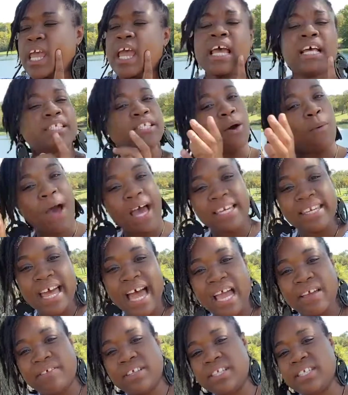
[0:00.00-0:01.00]
So I
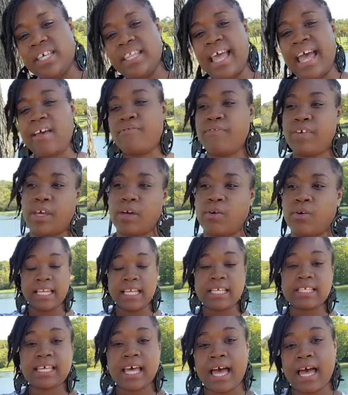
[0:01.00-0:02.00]
dived into that field.
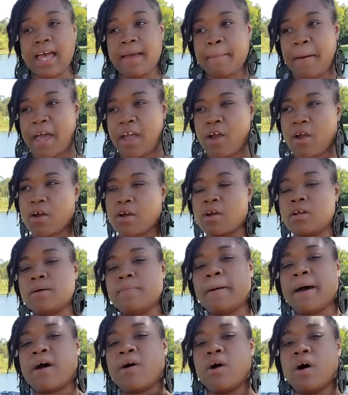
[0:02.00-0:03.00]
Anytime I heard
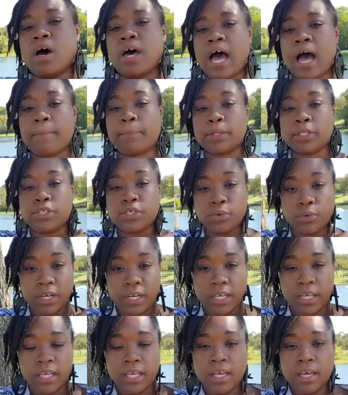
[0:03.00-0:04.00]
about an
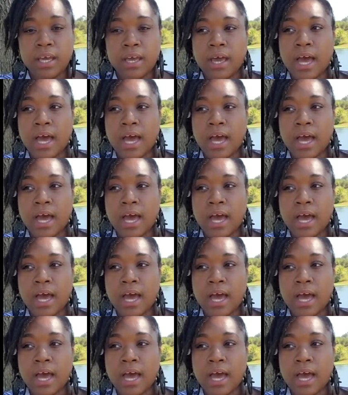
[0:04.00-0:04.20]
opportunity,